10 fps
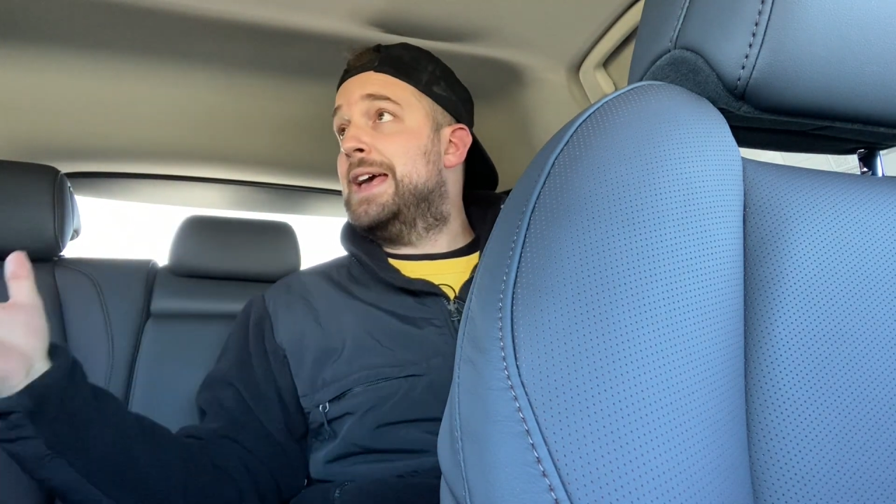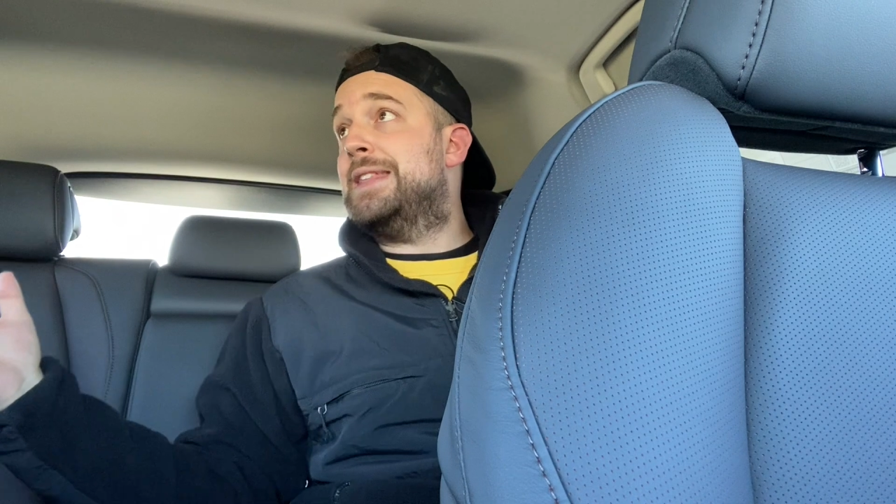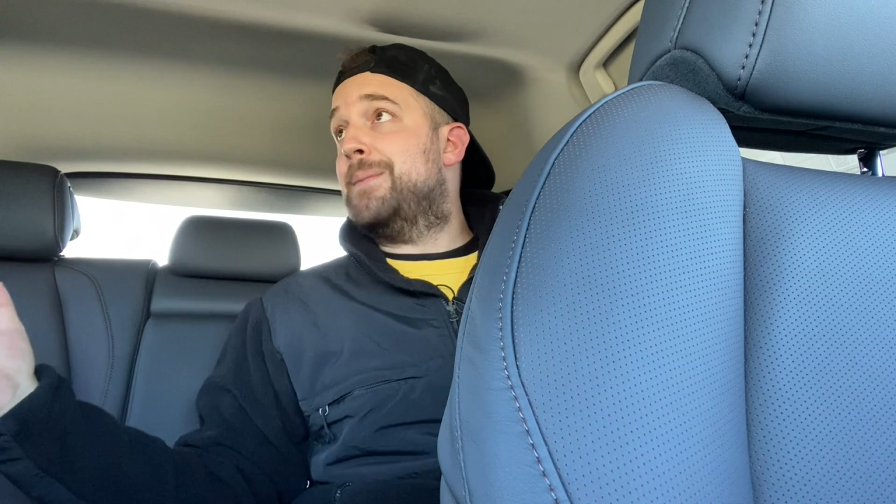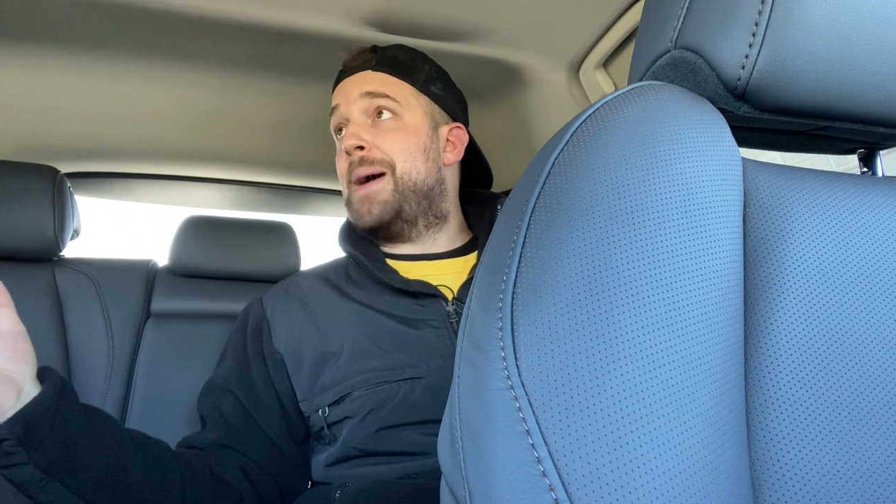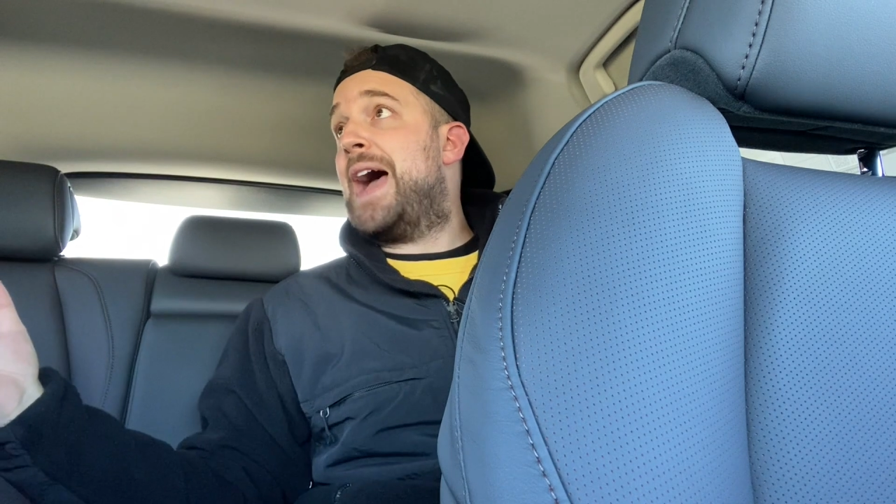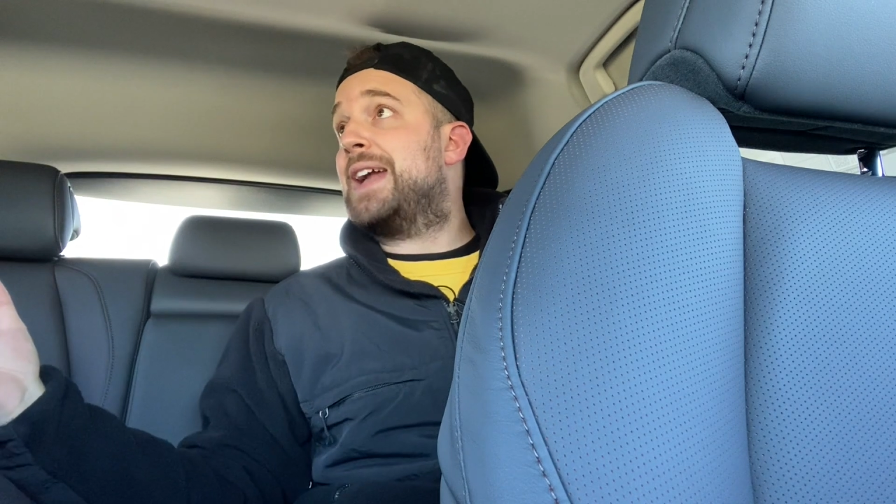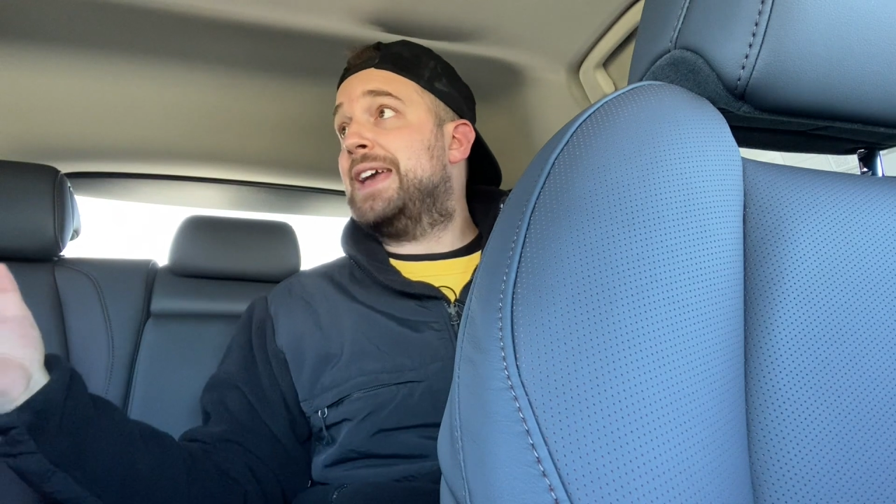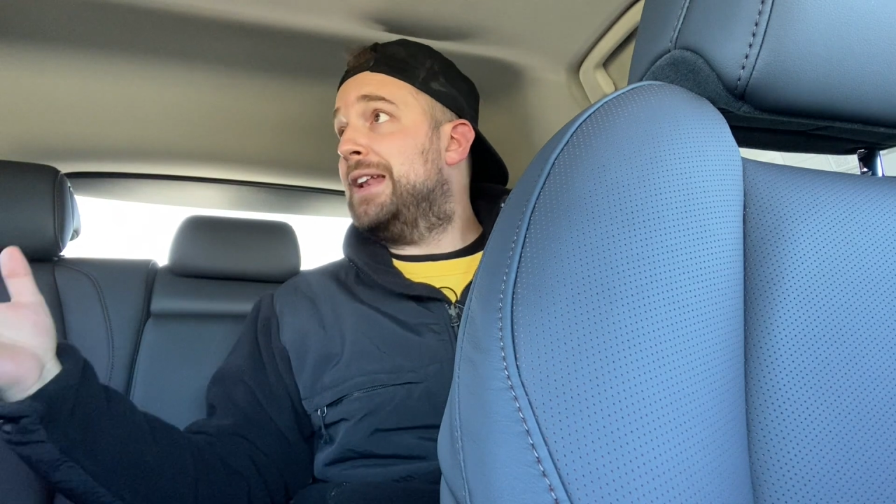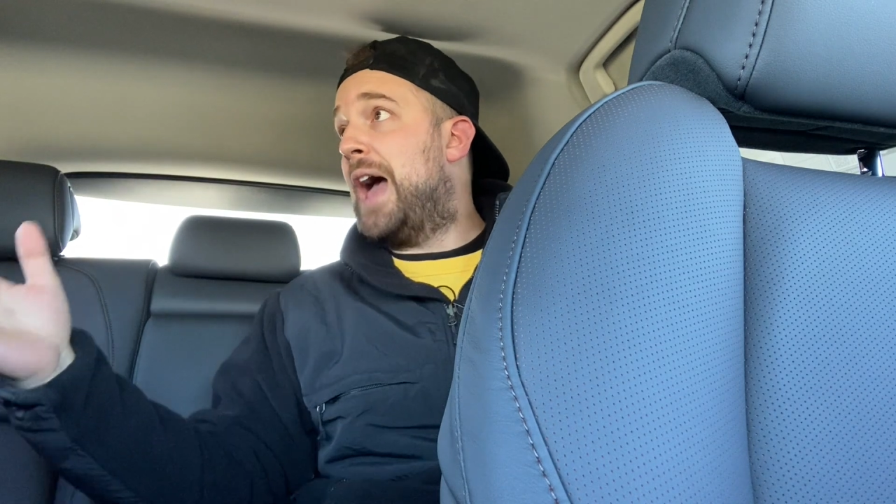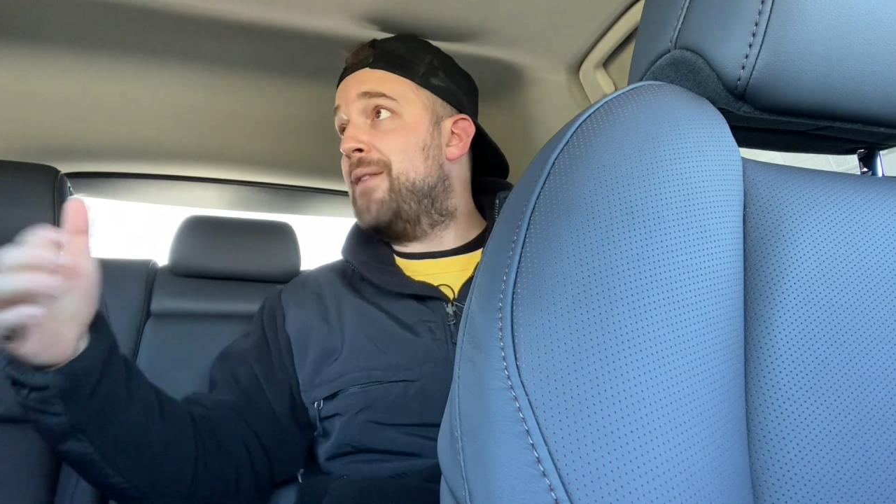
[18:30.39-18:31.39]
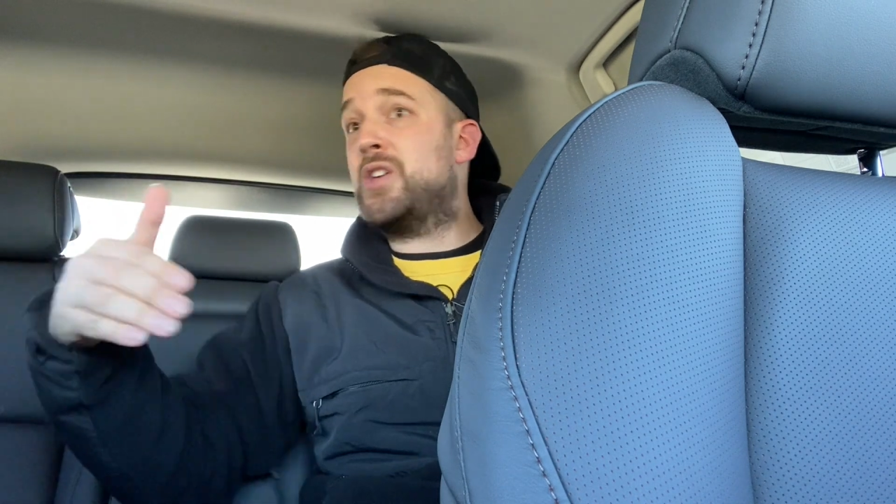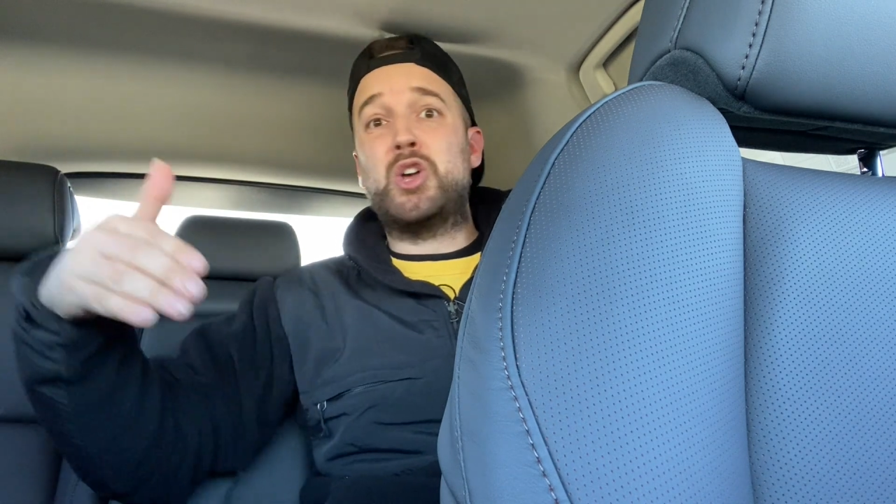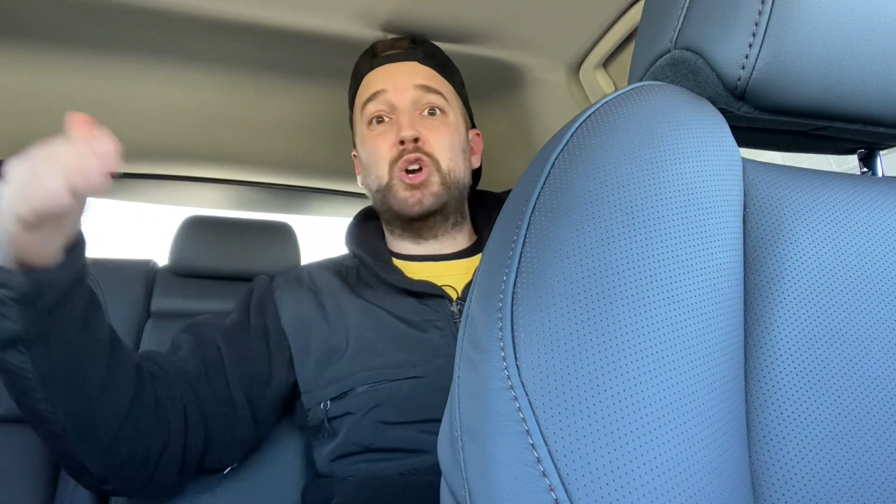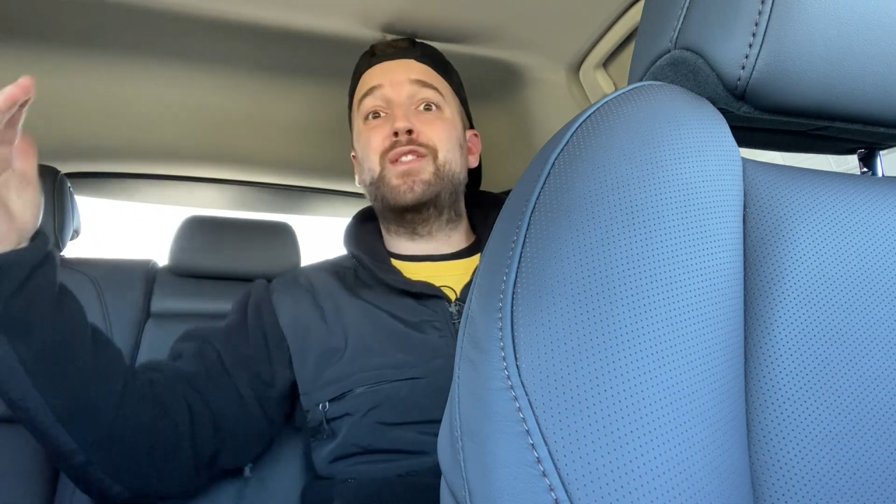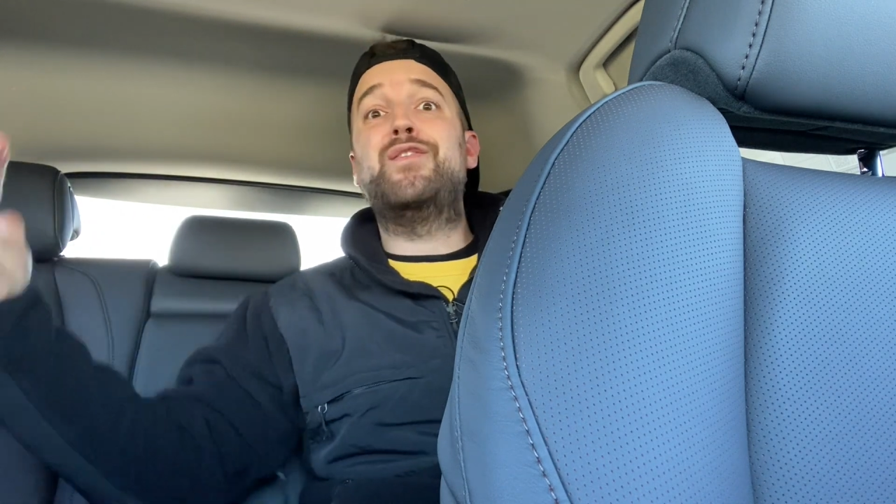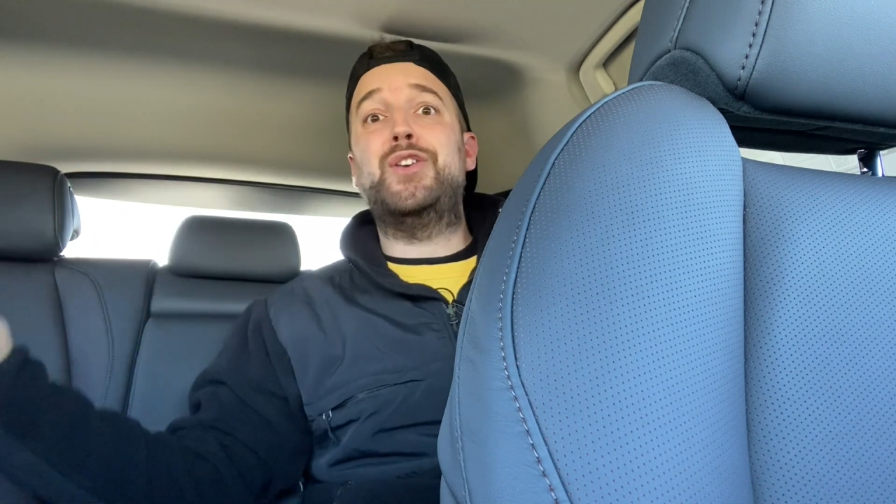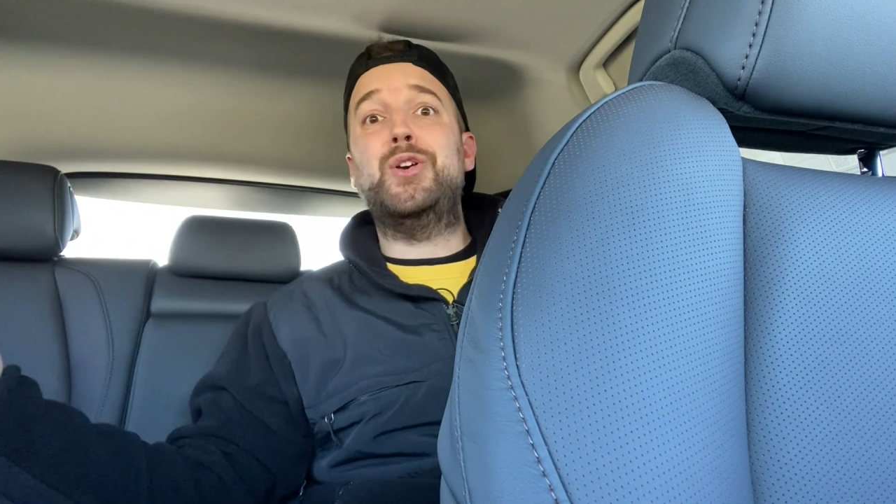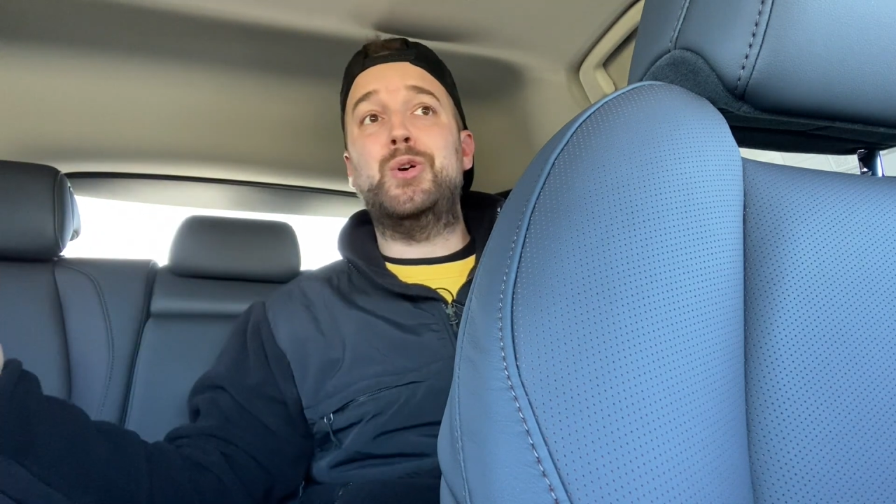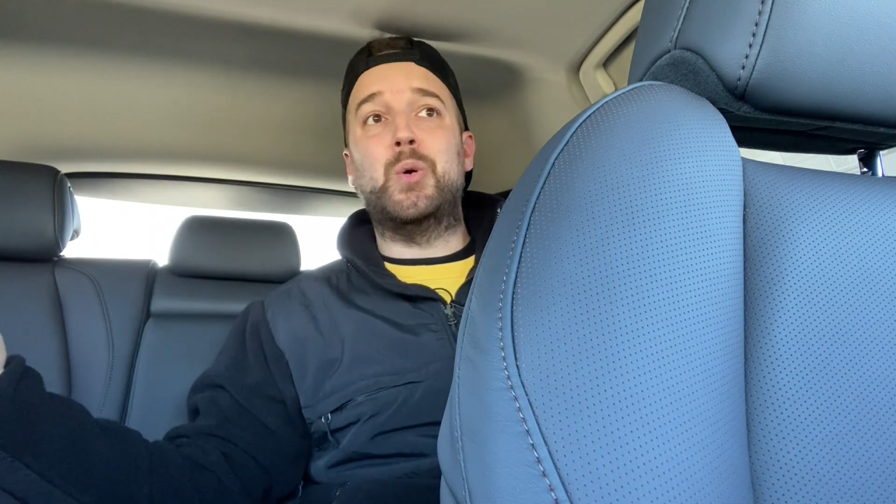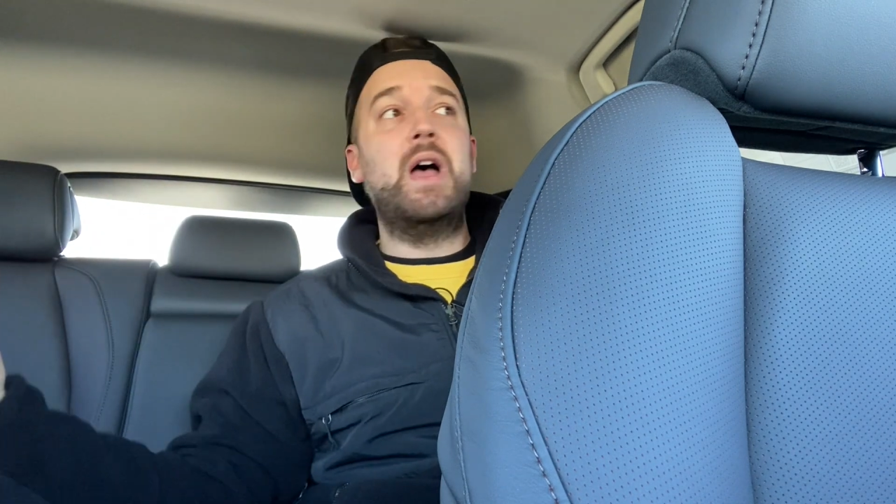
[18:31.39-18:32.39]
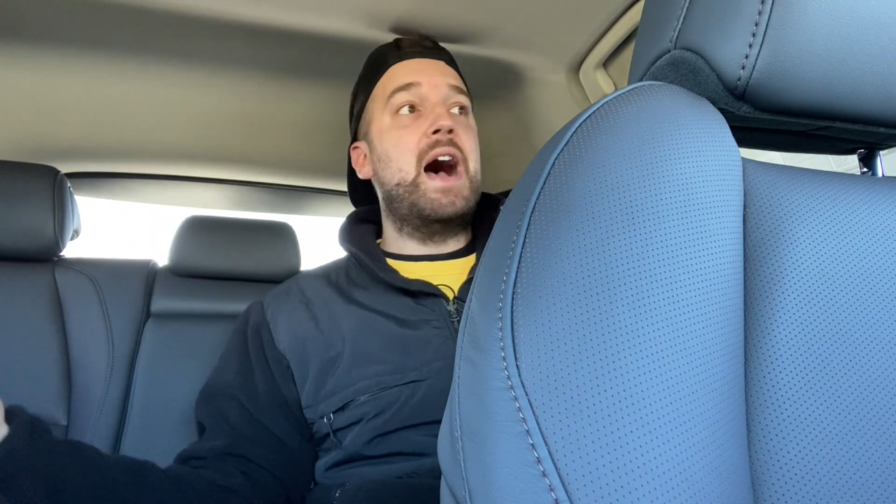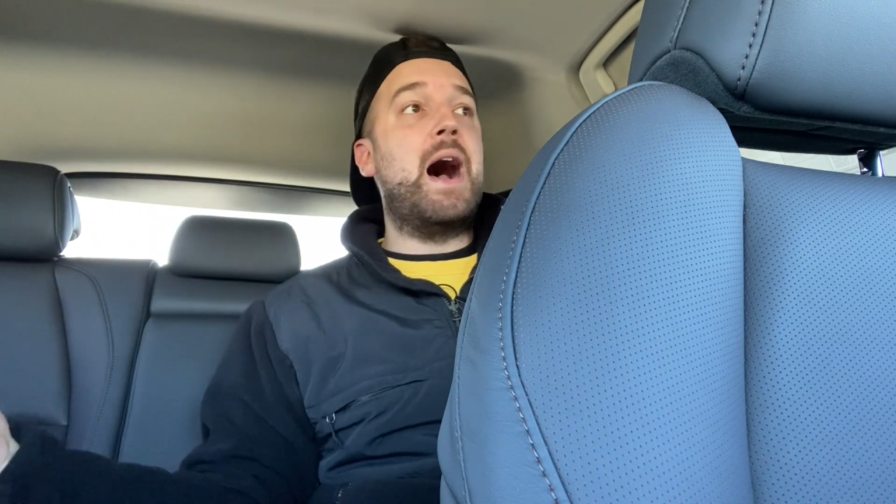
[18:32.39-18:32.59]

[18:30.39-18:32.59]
in the back and having a good view.